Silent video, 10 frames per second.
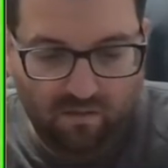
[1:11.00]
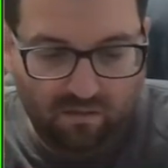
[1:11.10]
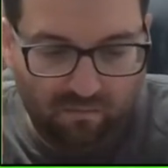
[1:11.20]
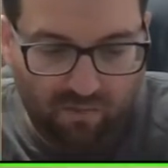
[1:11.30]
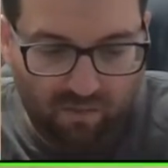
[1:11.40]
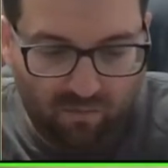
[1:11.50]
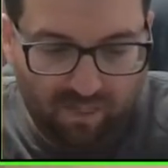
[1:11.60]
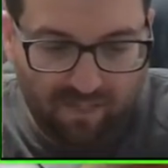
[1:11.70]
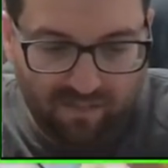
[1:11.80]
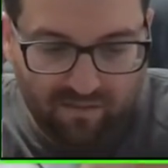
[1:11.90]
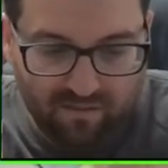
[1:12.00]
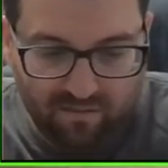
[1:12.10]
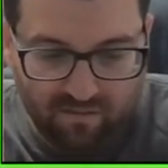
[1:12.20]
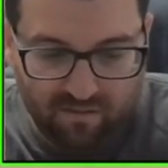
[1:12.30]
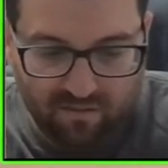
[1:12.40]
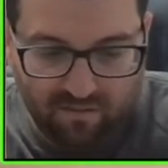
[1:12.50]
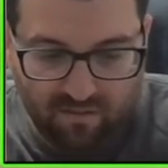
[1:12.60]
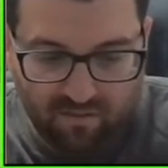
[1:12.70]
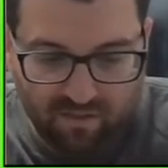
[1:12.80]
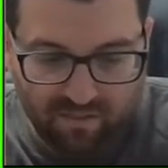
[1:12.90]
the Mall Wiles,
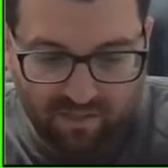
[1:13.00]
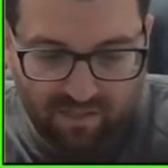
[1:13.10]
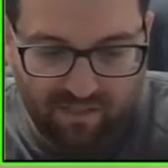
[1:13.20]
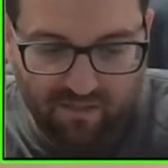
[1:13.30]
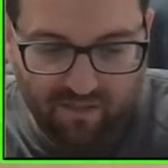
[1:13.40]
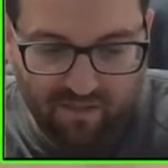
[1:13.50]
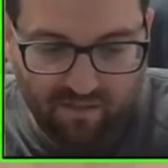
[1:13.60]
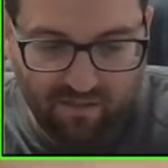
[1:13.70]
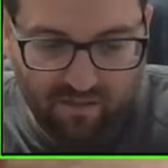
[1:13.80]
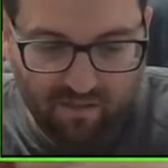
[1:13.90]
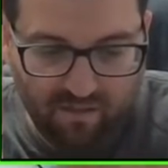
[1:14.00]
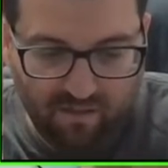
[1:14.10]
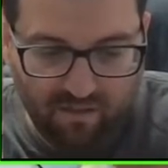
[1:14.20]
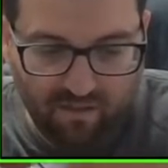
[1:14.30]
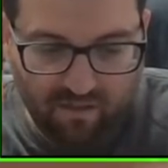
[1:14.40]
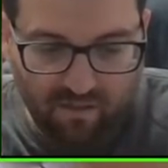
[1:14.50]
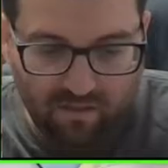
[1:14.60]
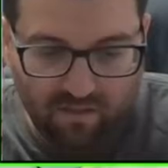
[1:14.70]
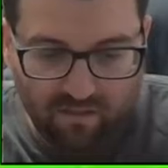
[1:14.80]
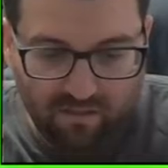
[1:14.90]
Horsea,
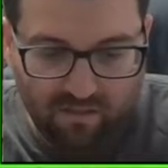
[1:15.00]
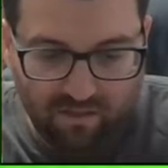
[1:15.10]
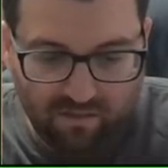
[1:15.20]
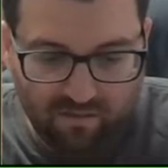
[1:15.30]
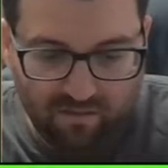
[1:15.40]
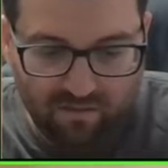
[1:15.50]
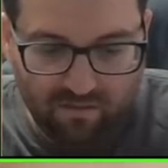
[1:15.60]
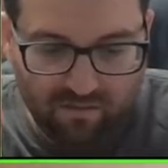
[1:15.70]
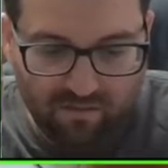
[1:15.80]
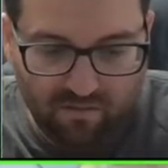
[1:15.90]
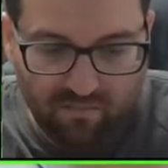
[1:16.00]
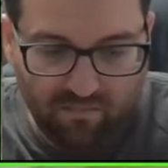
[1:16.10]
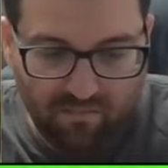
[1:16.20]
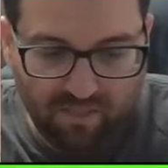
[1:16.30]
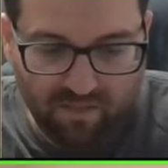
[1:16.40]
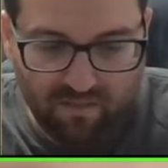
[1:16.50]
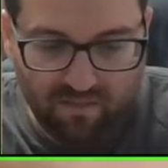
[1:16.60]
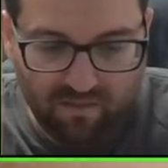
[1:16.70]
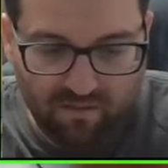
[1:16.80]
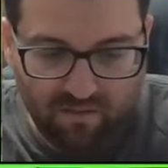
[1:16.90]
Shellos, Binnacle,
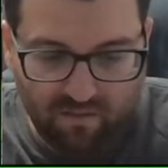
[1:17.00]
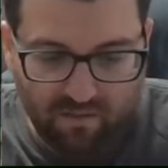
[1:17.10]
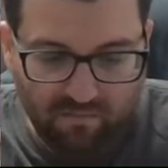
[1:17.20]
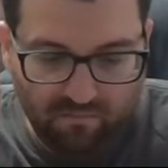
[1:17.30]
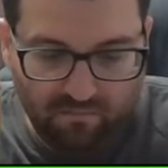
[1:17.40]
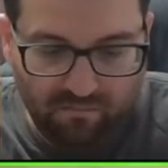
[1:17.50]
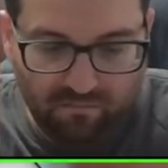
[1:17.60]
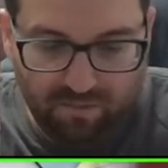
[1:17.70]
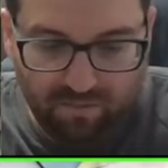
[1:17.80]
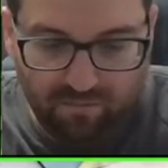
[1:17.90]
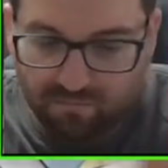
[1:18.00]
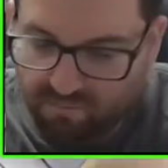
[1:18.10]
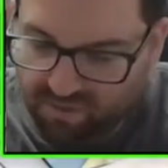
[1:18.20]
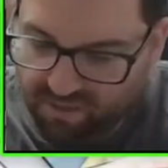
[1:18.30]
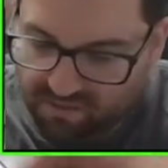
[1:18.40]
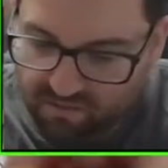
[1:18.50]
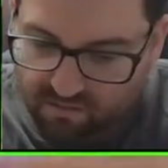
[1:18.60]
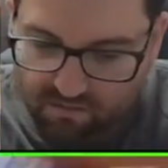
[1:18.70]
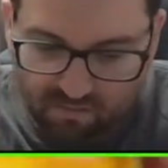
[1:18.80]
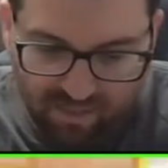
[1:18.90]
Binnacle.
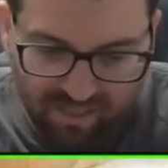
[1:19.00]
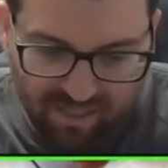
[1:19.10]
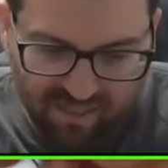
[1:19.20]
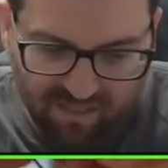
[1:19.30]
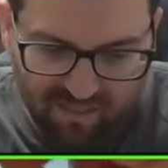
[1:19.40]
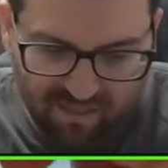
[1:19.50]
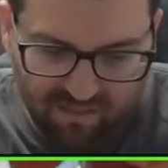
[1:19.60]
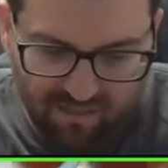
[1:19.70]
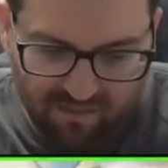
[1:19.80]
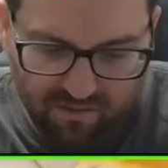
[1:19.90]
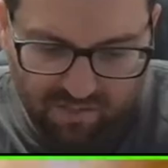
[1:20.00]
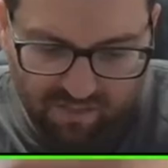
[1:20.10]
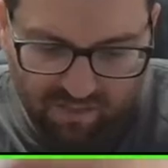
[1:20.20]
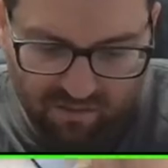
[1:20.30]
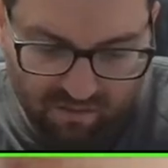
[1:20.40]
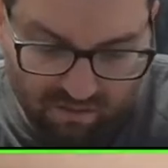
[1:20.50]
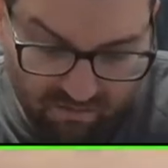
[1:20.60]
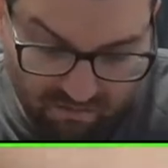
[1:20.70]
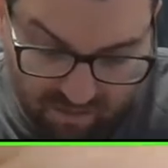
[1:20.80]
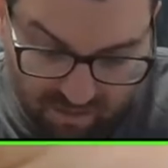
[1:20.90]
Wow, usually not two
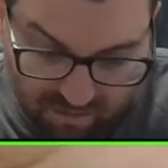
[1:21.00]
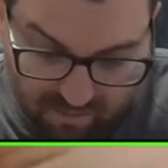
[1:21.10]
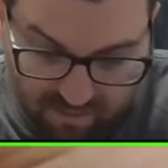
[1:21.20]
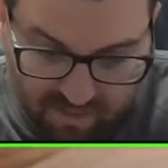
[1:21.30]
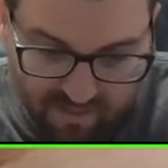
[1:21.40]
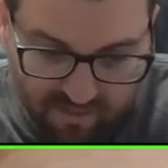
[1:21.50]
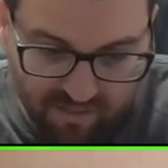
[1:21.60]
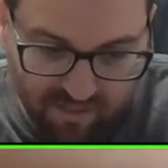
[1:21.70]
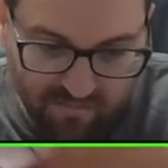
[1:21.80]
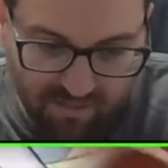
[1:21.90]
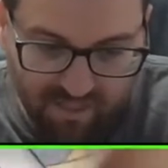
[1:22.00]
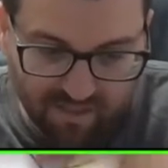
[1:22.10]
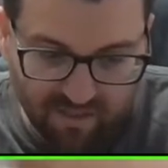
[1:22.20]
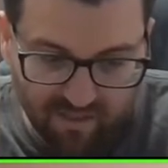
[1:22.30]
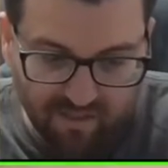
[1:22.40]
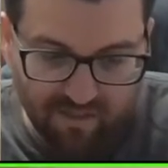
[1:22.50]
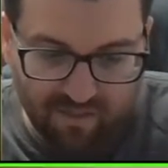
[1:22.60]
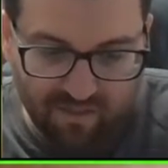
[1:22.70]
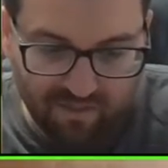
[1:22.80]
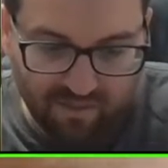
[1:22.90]
of the same card in the same pack.
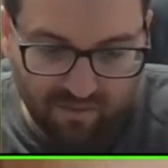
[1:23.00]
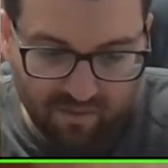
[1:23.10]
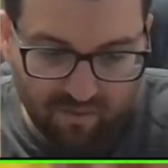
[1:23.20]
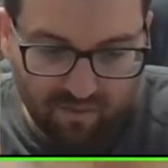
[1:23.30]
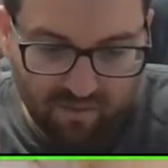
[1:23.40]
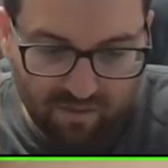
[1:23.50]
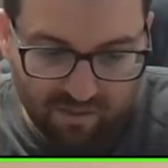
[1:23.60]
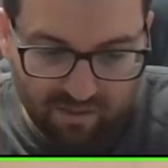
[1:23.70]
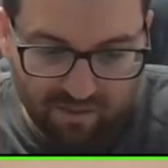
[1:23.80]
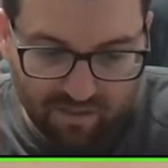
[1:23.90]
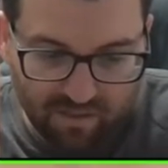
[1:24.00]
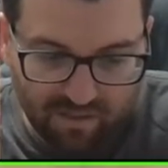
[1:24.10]
Slugoo, Electric,